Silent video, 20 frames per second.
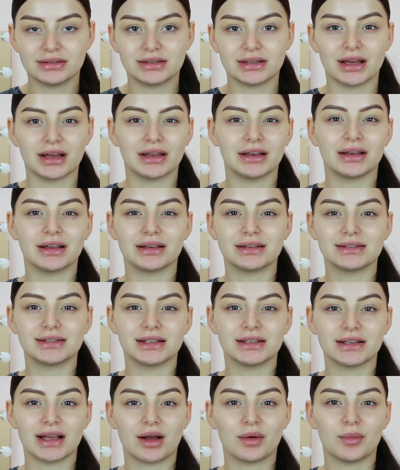done a
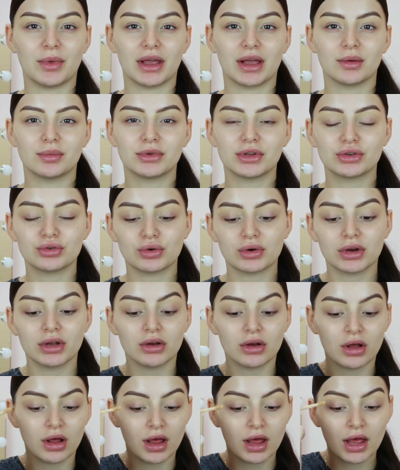sit down makeup
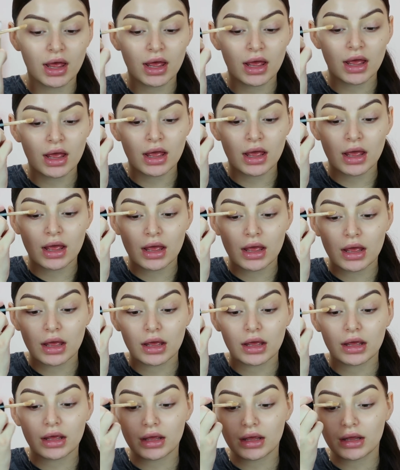tutorial
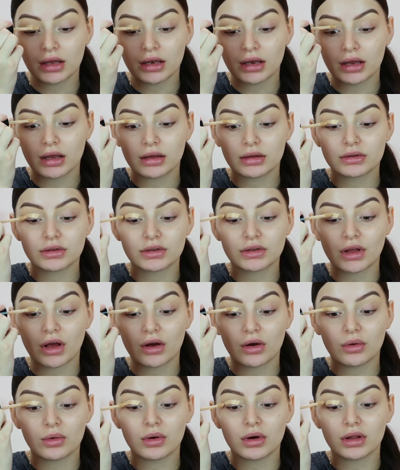in
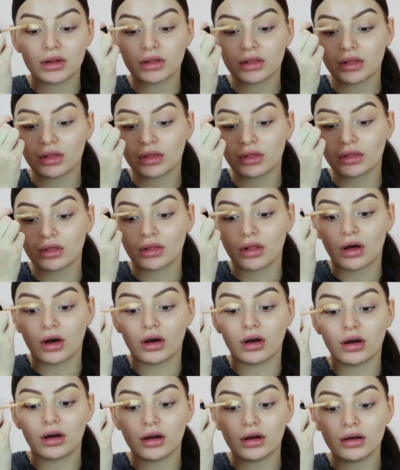so
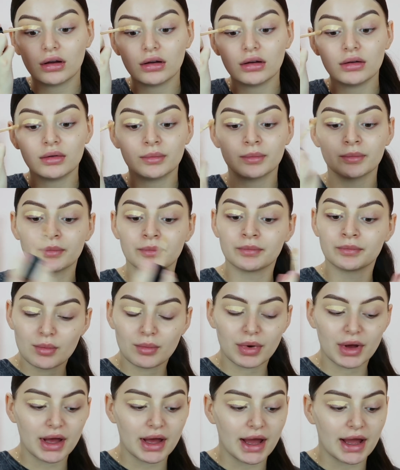long,
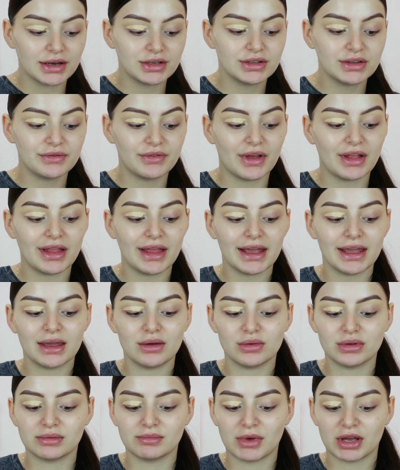but I just felt like
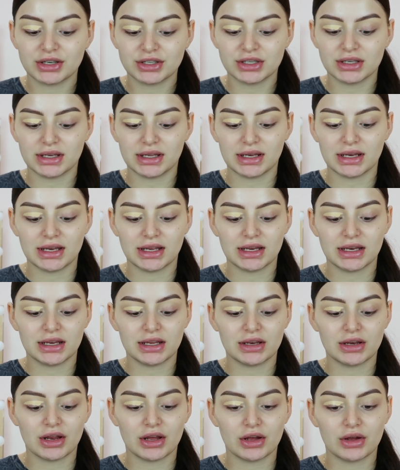it was much needed,
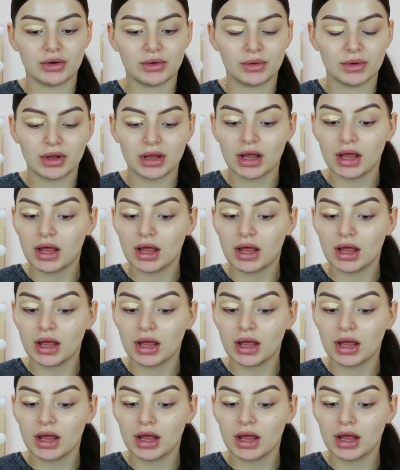you know,